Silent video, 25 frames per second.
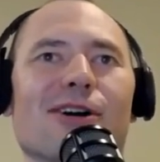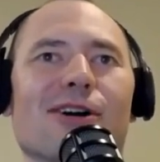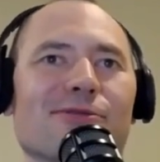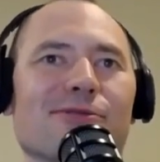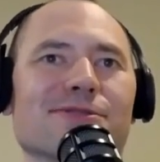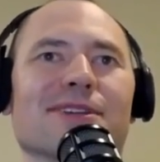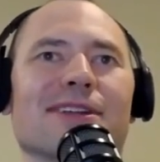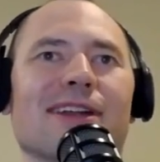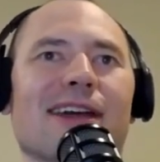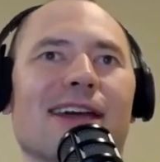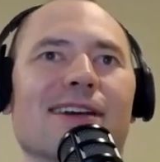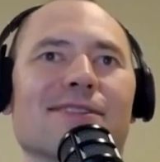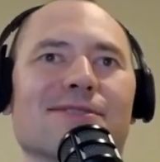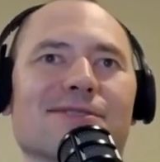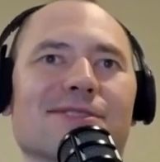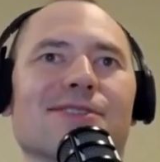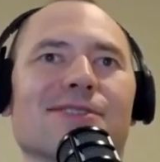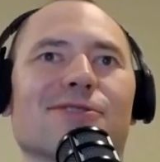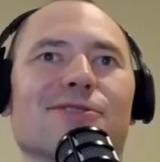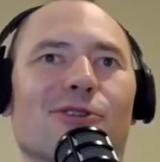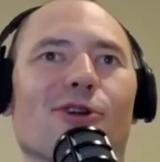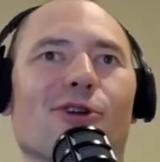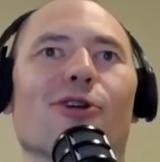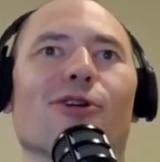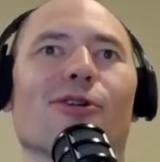That was
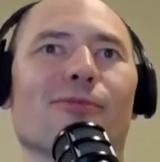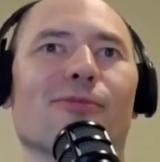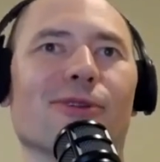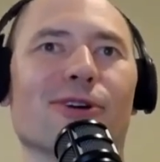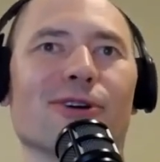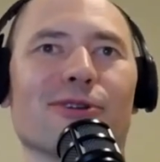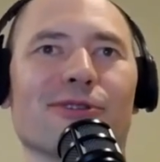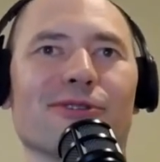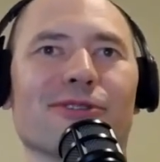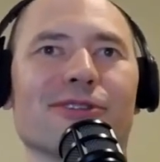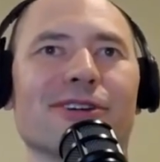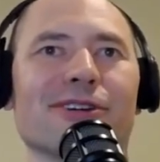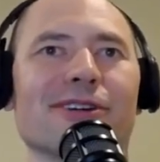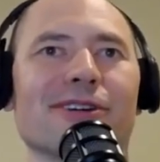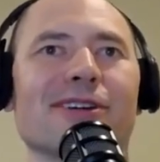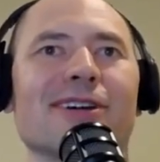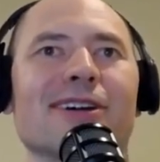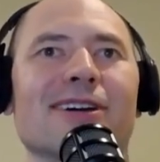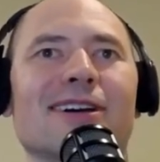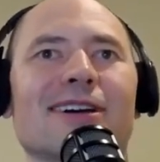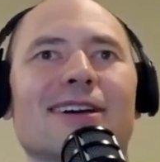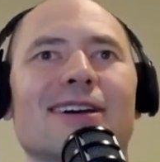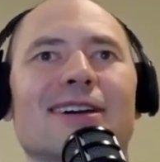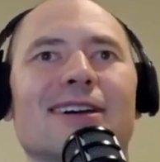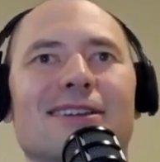enhancing your ability
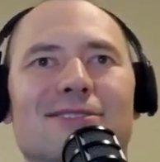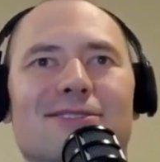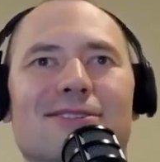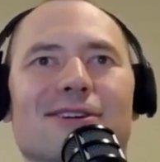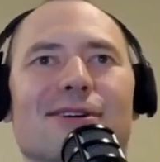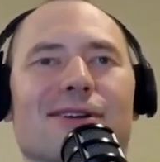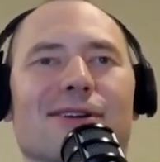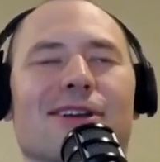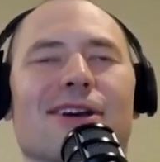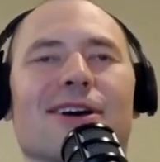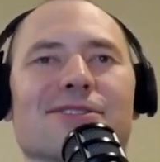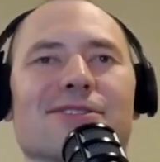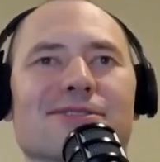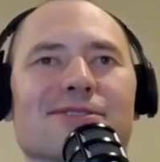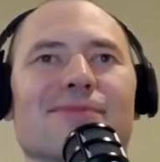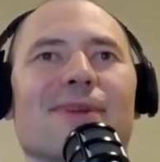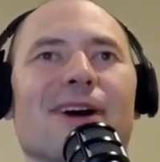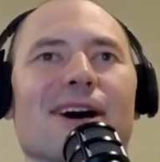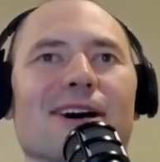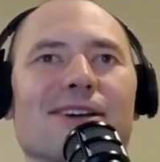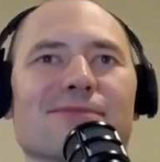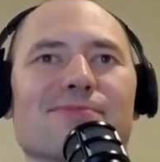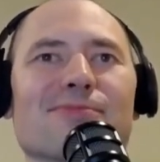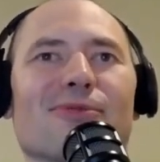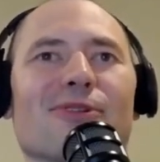to
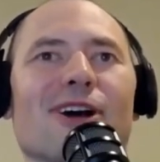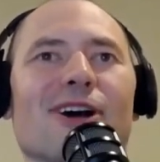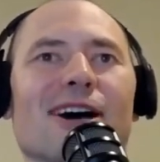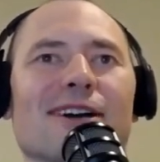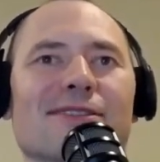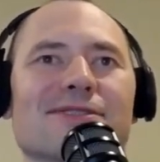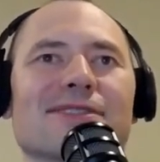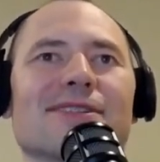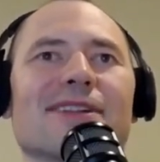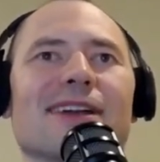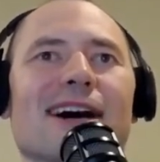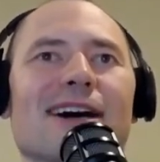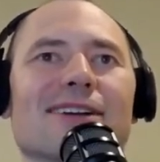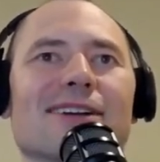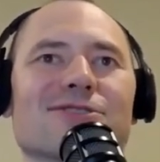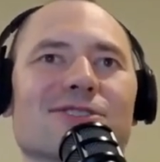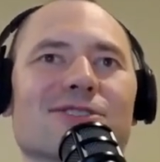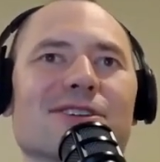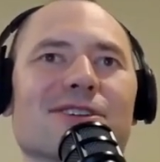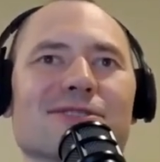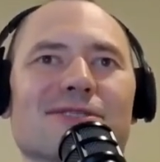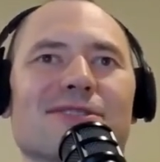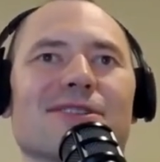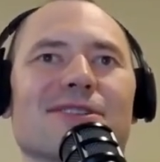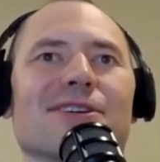customize plots and not
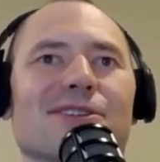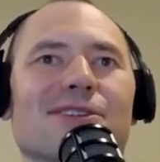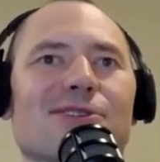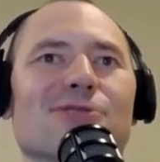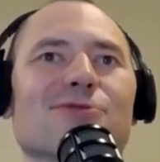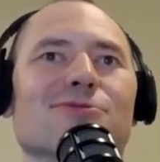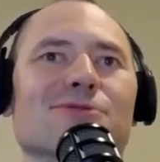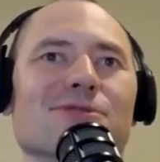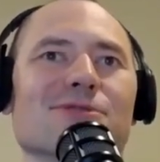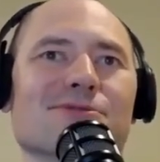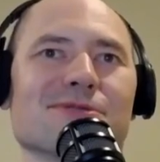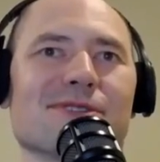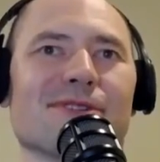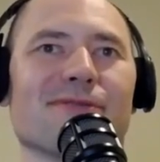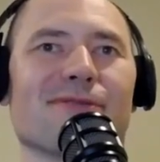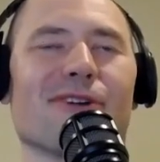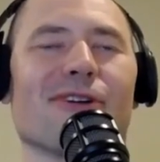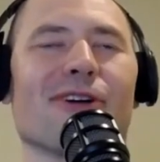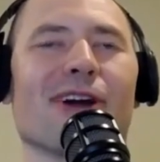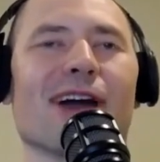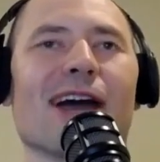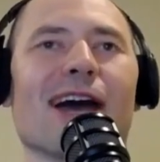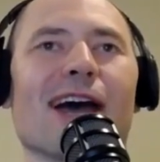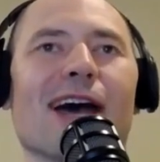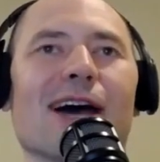just the users of
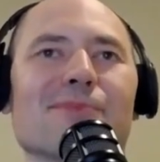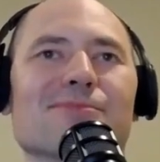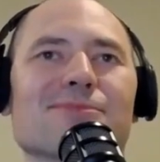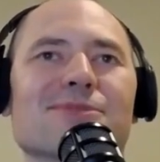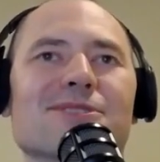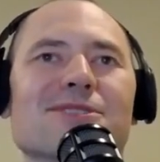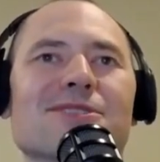your app.